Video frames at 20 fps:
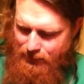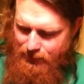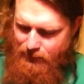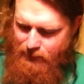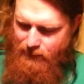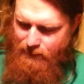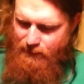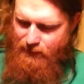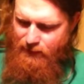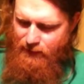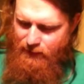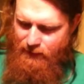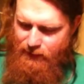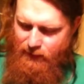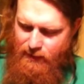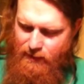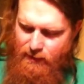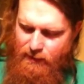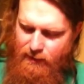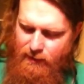so I'm going to
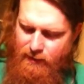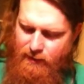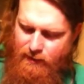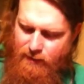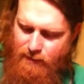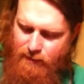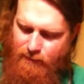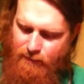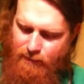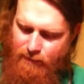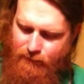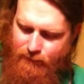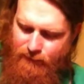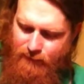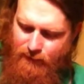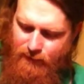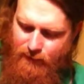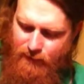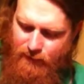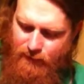try to just
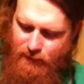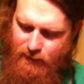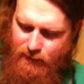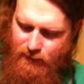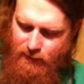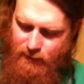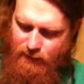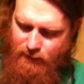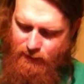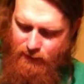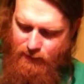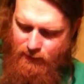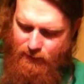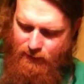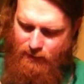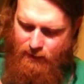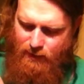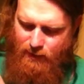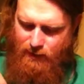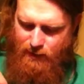
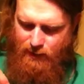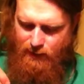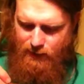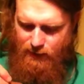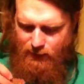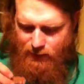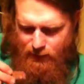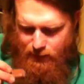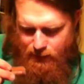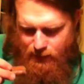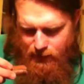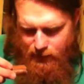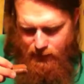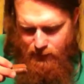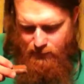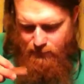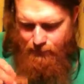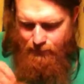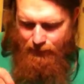cut into it.